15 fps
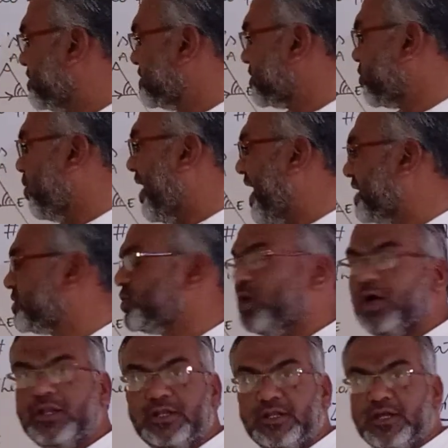squares
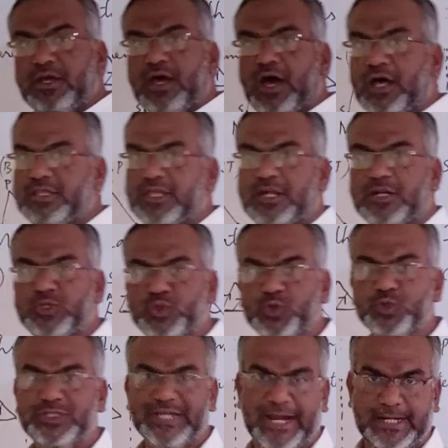on other
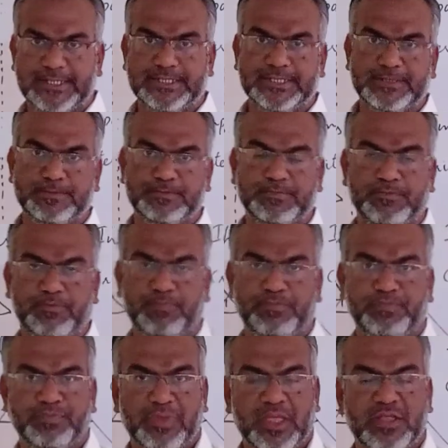two sides.
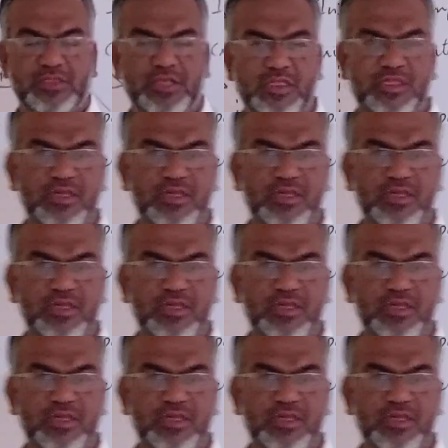This